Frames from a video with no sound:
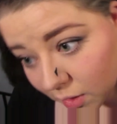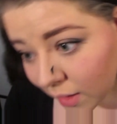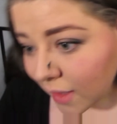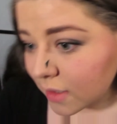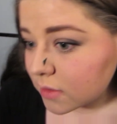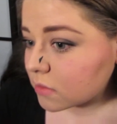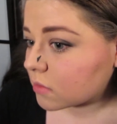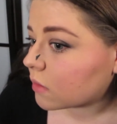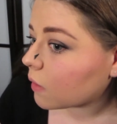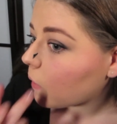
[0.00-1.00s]
Ah!
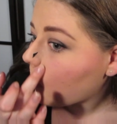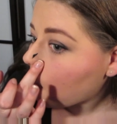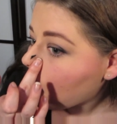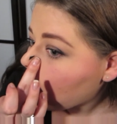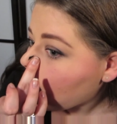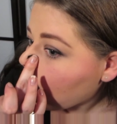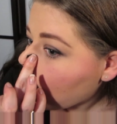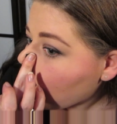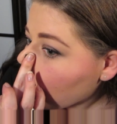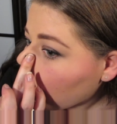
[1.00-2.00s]

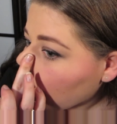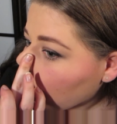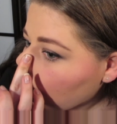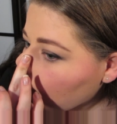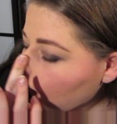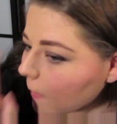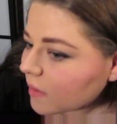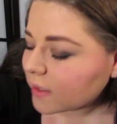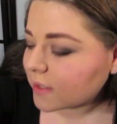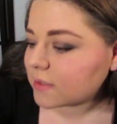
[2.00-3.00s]
Okay,
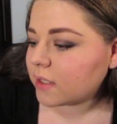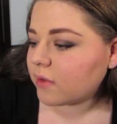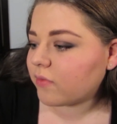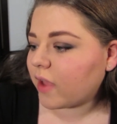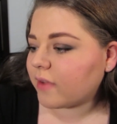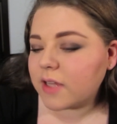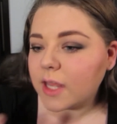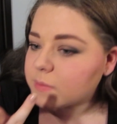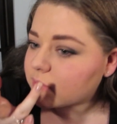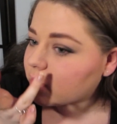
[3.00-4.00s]
the last like five
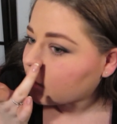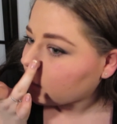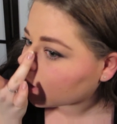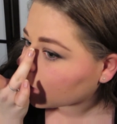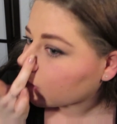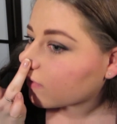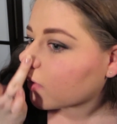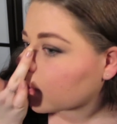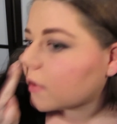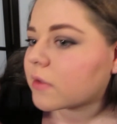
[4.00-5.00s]
times I've done my makeup, I've
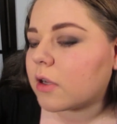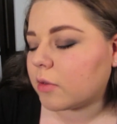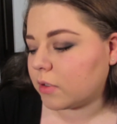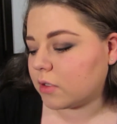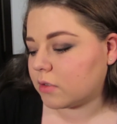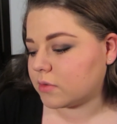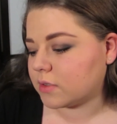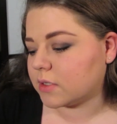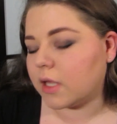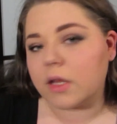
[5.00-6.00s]
got mascara on my nose.
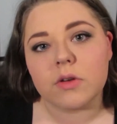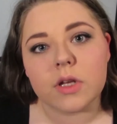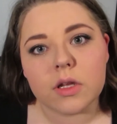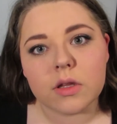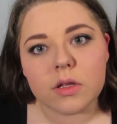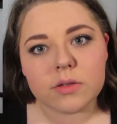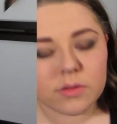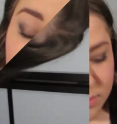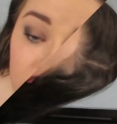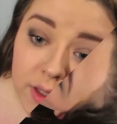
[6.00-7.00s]
It's getting
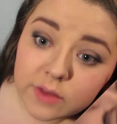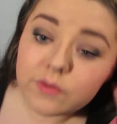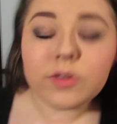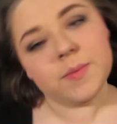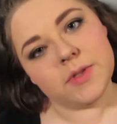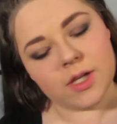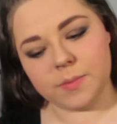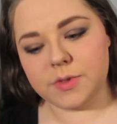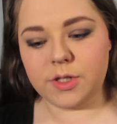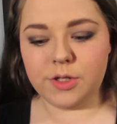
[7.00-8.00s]
ridiculous. And then for lipstick,
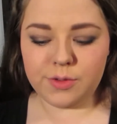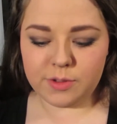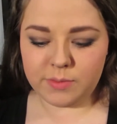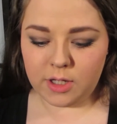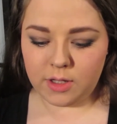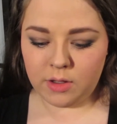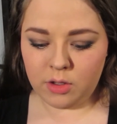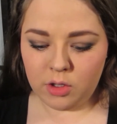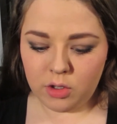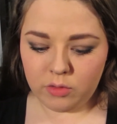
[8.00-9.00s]
I'm just gonna use my
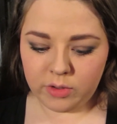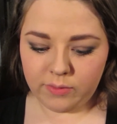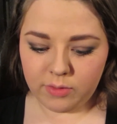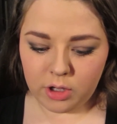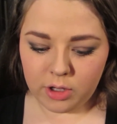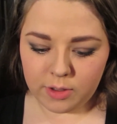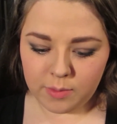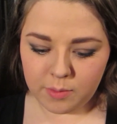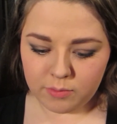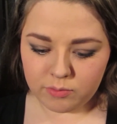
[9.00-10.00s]

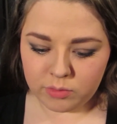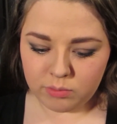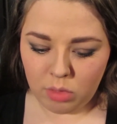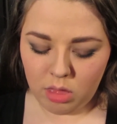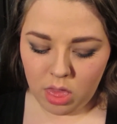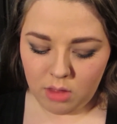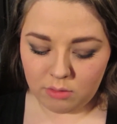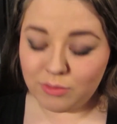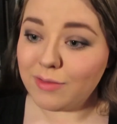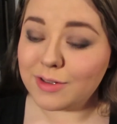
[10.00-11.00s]
Revlon,
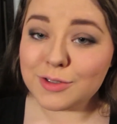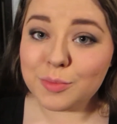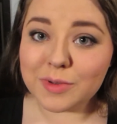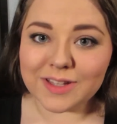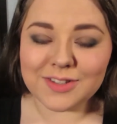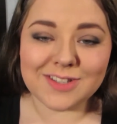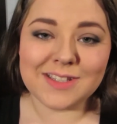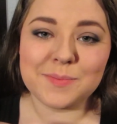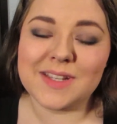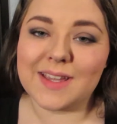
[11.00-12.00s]
ugh, Revlon Super Lustrous
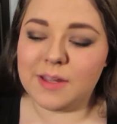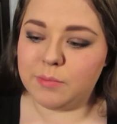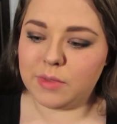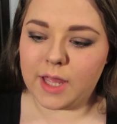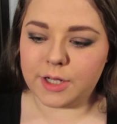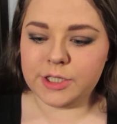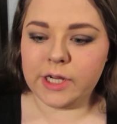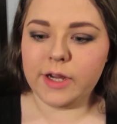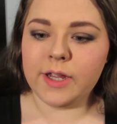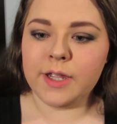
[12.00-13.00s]
Lipstick in Black
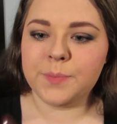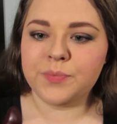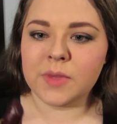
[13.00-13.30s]
Cherry.